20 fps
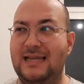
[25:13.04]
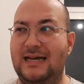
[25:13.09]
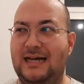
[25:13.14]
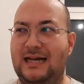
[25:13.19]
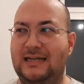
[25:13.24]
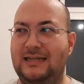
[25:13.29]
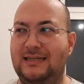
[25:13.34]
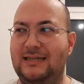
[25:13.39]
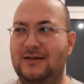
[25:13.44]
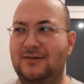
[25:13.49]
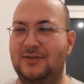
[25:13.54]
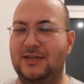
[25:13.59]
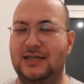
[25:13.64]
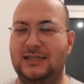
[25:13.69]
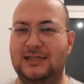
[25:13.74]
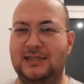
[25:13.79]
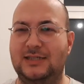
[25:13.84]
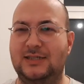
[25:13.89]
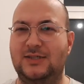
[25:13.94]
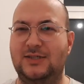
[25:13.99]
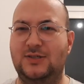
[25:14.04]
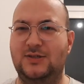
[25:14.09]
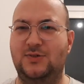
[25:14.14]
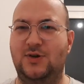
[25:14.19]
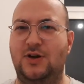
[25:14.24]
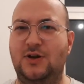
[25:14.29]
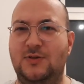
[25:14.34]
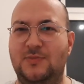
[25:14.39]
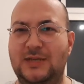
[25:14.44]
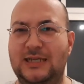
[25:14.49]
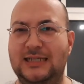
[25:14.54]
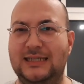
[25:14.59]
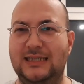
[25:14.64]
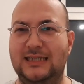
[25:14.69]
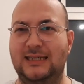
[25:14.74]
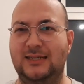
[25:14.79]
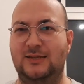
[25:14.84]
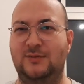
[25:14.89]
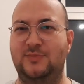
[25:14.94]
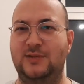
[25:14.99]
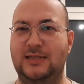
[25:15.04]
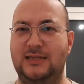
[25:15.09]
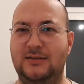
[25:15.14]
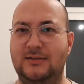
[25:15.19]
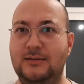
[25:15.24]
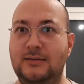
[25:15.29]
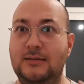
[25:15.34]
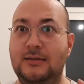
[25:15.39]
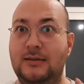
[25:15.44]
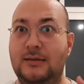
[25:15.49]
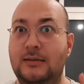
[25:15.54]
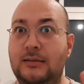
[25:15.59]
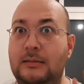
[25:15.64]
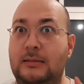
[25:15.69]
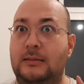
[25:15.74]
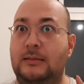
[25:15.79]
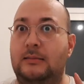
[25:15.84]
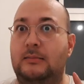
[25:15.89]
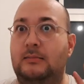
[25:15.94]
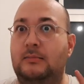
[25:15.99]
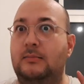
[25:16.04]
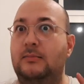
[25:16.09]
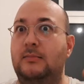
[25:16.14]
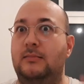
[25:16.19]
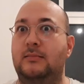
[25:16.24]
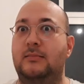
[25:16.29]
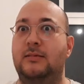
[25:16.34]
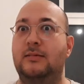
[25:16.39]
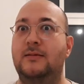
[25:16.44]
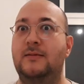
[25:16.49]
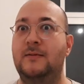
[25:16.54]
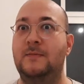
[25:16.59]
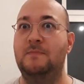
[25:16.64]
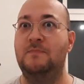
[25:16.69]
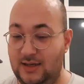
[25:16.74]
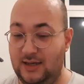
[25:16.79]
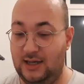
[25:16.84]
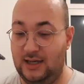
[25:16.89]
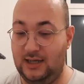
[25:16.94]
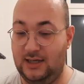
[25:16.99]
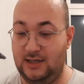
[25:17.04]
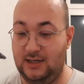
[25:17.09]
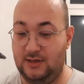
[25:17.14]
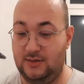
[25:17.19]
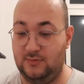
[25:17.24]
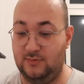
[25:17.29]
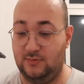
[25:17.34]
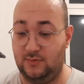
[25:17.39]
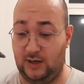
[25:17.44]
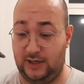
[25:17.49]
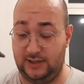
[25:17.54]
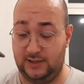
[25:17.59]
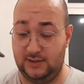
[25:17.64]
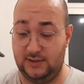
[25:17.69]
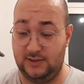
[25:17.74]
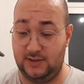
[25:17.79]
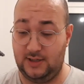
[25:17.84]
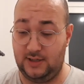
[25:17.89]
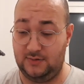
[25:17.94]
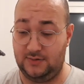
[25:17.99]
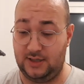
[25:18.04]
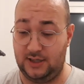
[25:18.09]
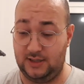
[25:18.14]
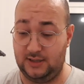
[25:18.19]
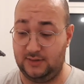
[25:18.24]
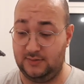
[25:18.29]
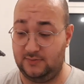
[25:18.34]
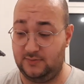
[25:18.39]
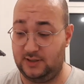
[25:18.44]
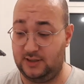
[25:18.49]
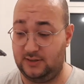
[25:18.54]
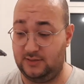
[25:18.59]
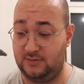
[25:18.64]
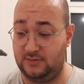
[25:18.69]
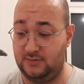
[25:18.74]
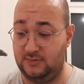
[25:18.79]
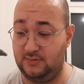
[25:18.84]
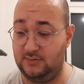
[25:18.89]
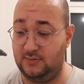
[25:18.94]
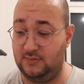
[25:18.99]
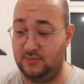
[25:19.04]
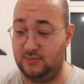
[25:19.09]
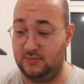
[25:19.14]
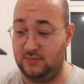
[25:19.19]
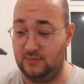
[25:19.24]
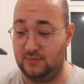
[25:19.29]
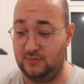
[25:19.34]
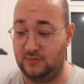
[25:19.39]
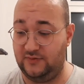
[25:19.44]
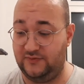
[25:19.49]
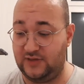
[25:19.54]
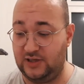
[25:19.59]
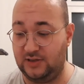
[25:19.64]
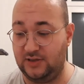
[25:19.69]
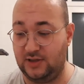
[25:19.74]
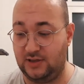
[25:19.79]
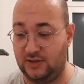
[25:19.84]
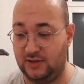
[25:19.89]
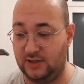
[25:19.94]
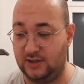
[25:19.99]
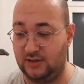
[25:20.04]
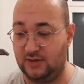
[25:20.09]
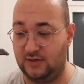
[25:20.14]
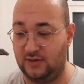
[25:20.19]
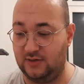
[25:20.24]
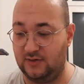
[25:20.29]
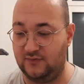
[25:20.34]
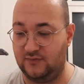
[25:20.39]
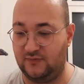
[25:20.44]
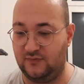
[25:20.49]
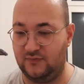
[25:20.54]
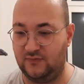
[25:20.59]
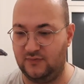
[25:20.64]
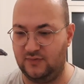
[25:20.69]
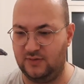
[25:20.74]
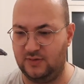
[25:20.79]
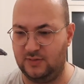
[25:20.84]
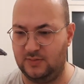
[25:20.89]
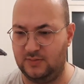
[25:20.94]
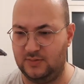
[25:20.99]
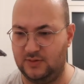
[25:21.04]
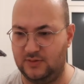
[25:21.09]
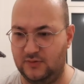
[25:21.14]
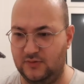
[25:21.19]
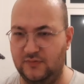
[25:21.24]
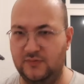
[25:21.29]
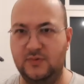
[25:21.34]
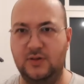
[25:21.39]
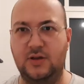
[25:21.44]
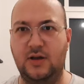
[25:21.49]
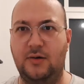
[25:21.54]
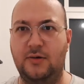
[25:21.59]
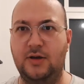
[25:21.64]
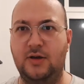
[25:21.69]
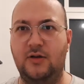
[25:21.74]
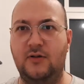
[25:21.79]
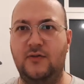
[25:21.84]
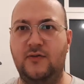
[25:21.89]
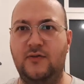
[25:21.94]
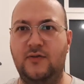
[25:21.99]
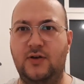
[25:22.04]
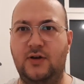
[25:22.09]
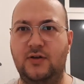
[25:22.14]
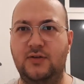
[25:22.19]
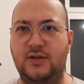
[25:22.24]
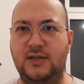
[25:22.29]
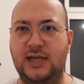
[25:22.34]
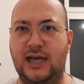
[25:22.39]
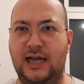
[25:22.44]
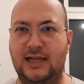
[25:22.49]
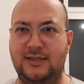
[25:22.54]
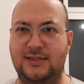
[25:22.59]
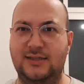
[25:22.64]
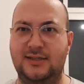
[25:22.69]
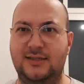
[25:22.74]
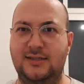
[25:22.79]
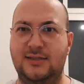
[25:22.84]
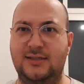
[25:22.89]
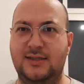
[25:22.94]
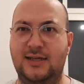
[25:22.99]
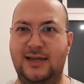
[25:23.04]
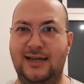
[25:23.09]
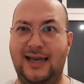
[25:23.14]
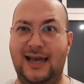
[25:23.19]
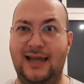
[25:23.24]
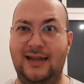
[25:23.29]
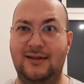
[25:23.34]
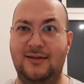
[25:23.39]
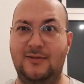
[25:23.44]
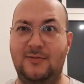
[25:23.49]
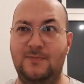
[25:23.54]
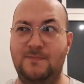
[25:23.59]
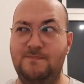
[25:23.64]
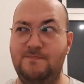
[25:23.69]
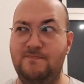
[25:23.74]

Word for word: I don't know, that just struck me as a little bit. Whoa. Uh, right, okay, well, we've done the thing of sort of going off on tangents again